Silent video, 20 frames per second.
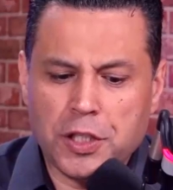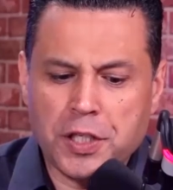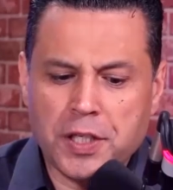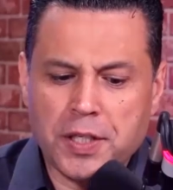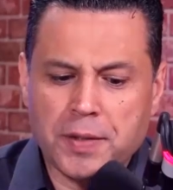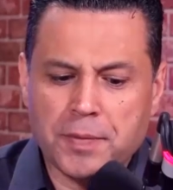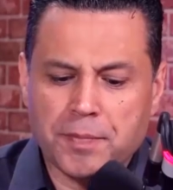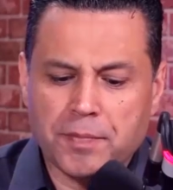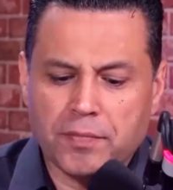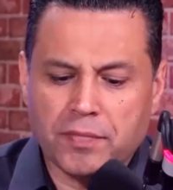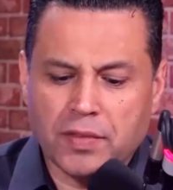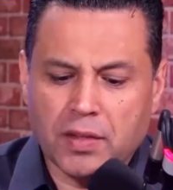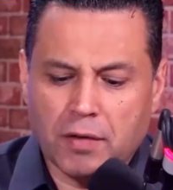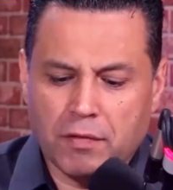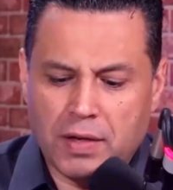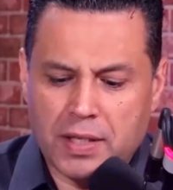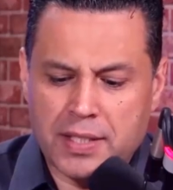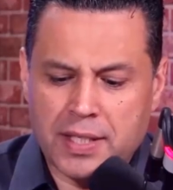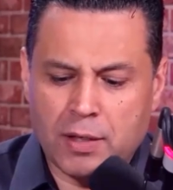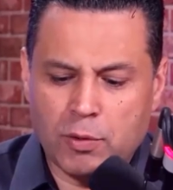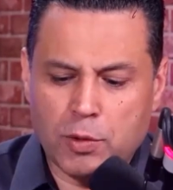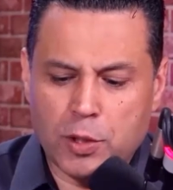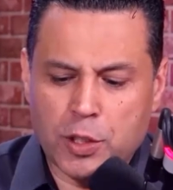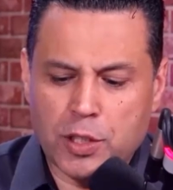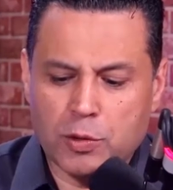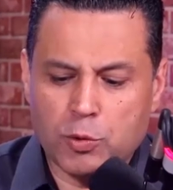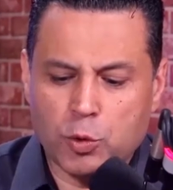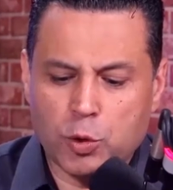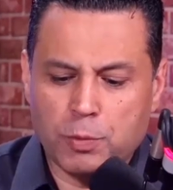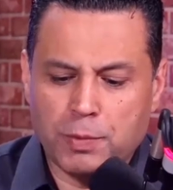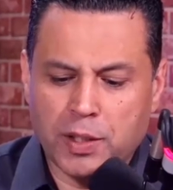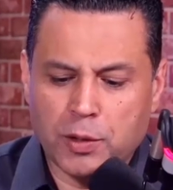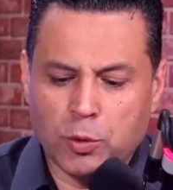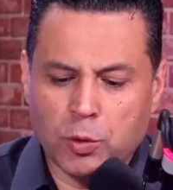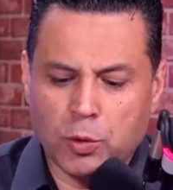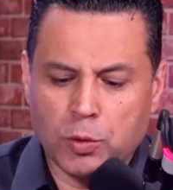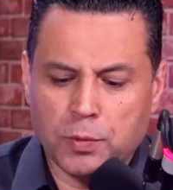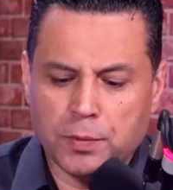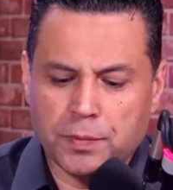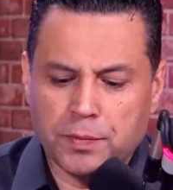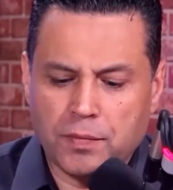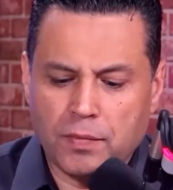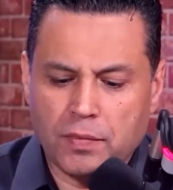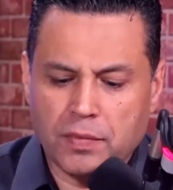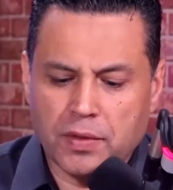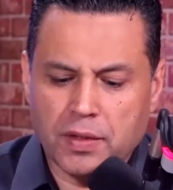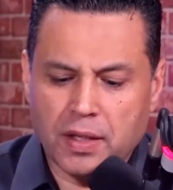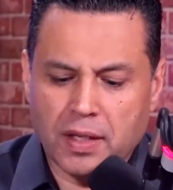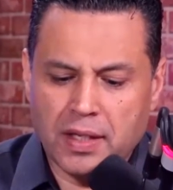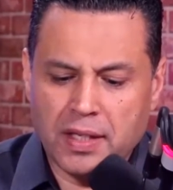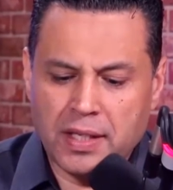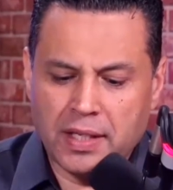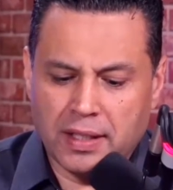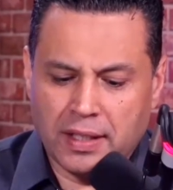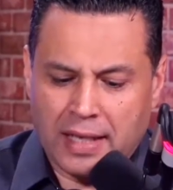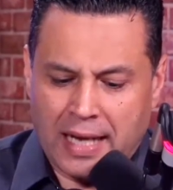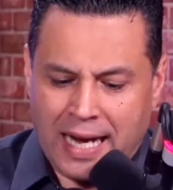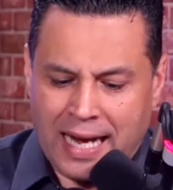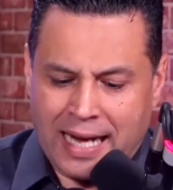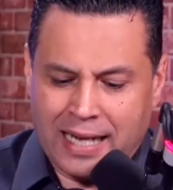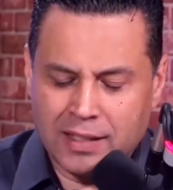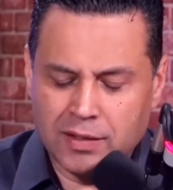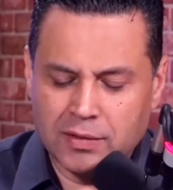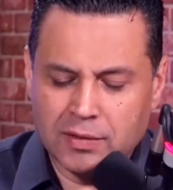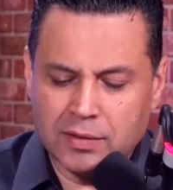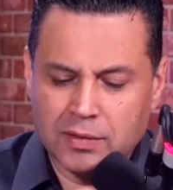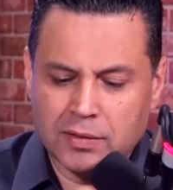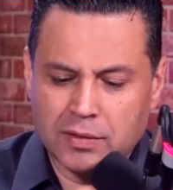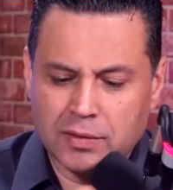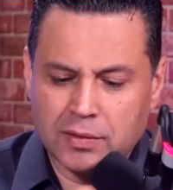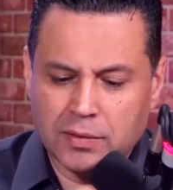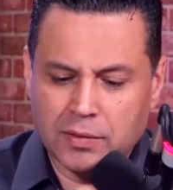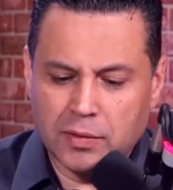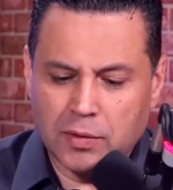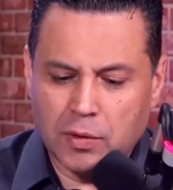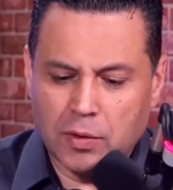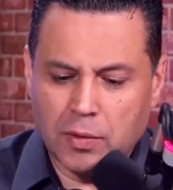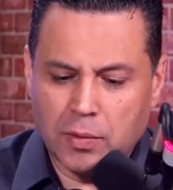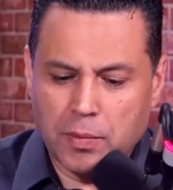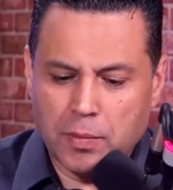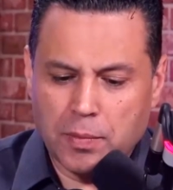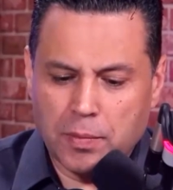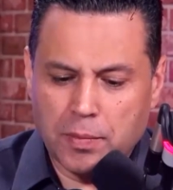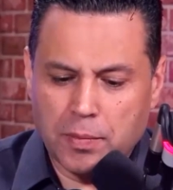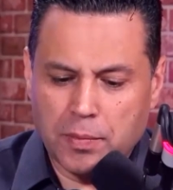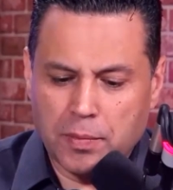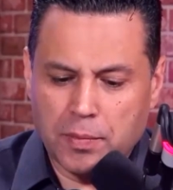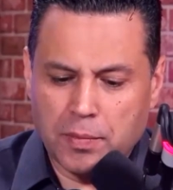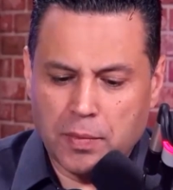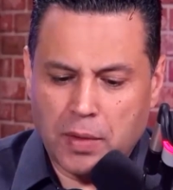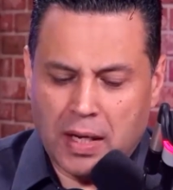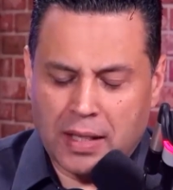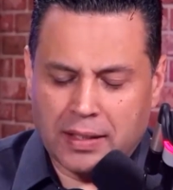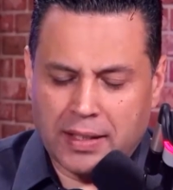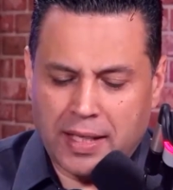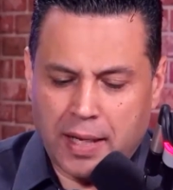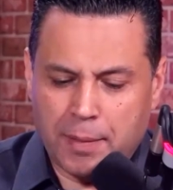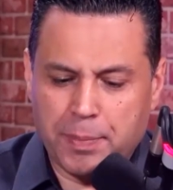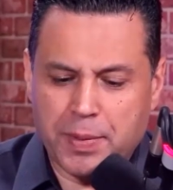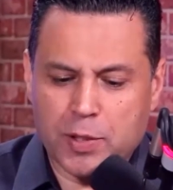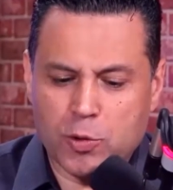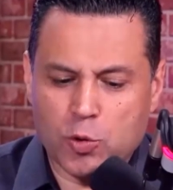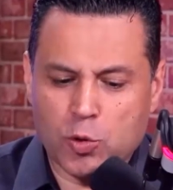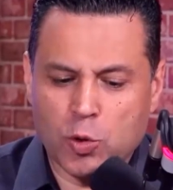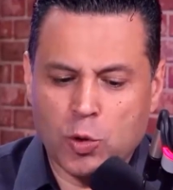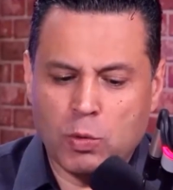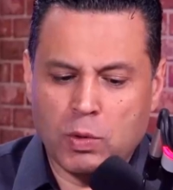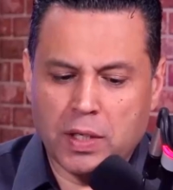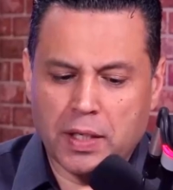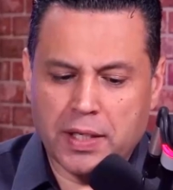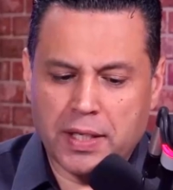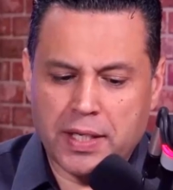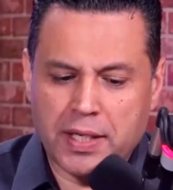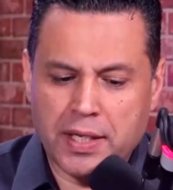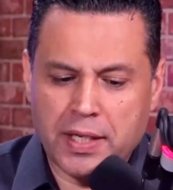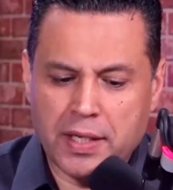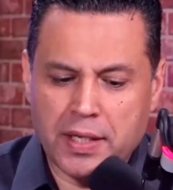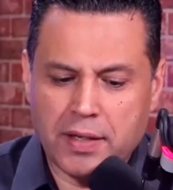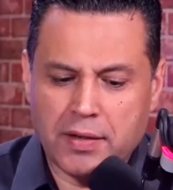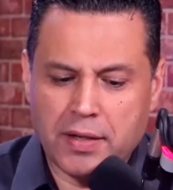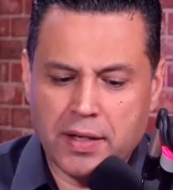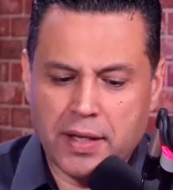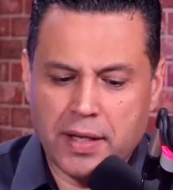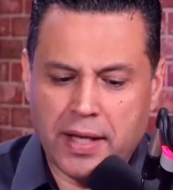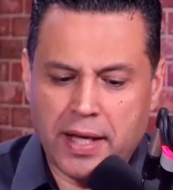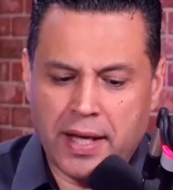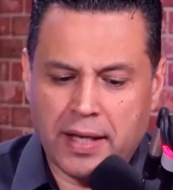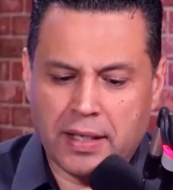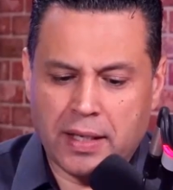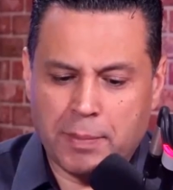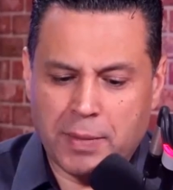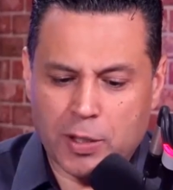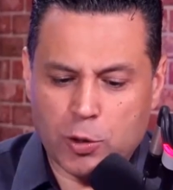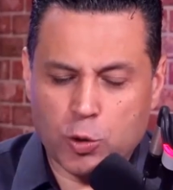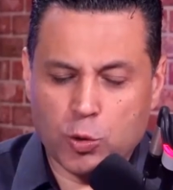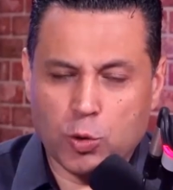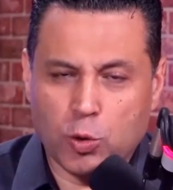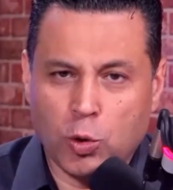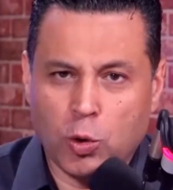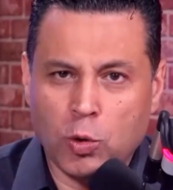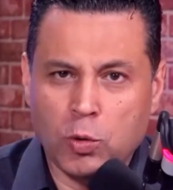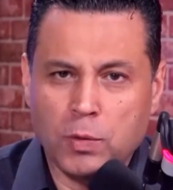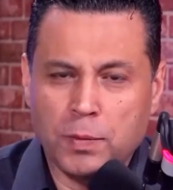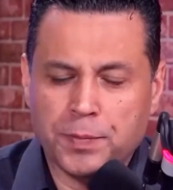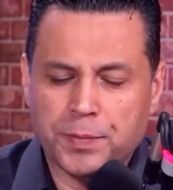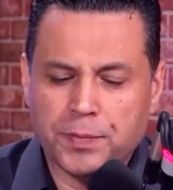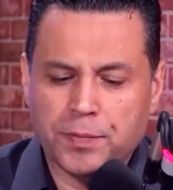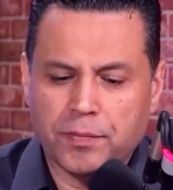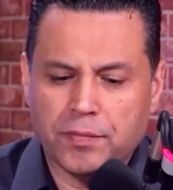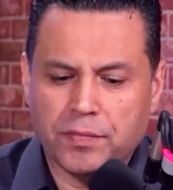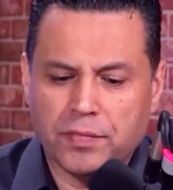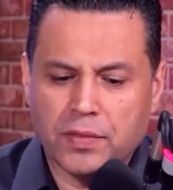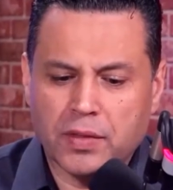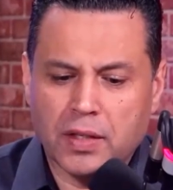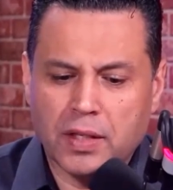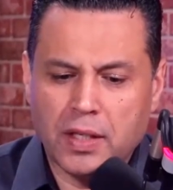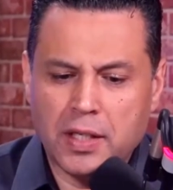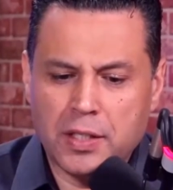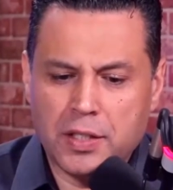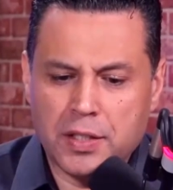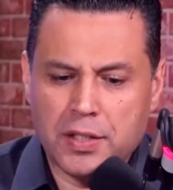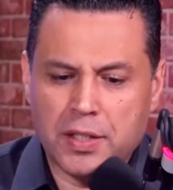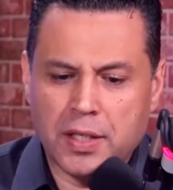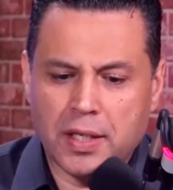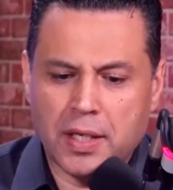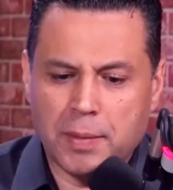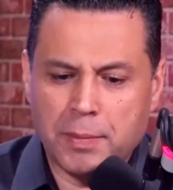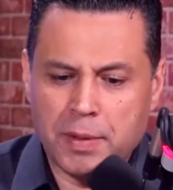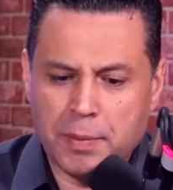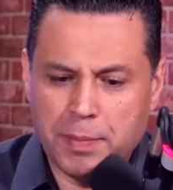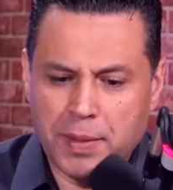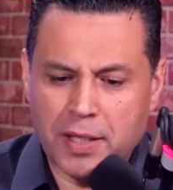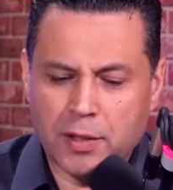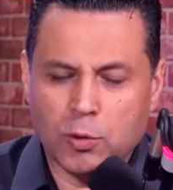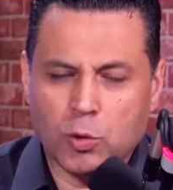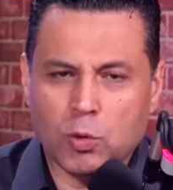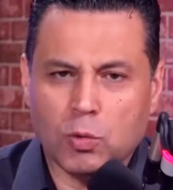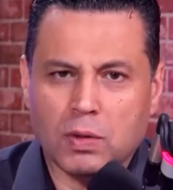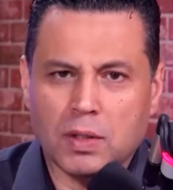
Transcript: of pride, of not doing what Jesus told them to do, to go to the person who they hurt and tell them, "Forgive me."